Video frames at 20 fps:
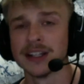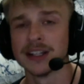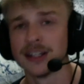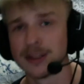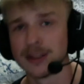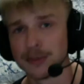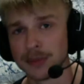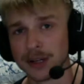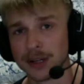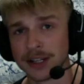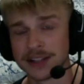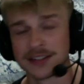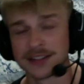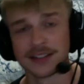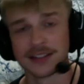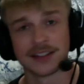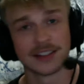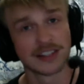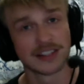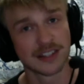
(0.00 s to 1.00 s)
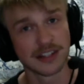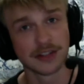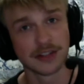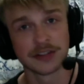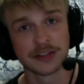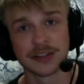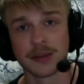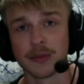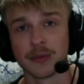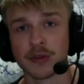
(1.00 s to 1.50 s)
but still
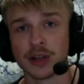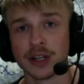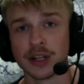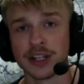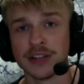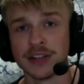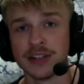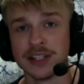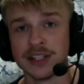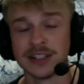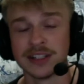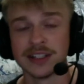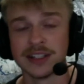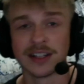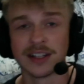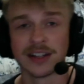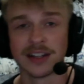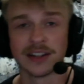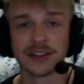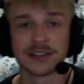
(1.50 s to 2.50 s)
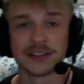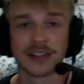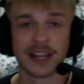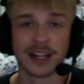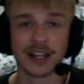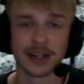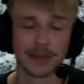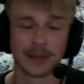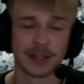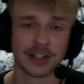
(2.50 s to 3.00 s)
some really unique details,
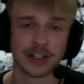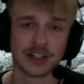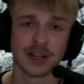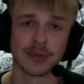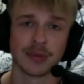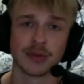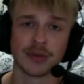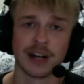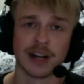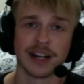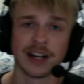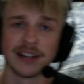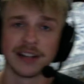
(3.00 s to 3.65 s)
and I'm going to jump right into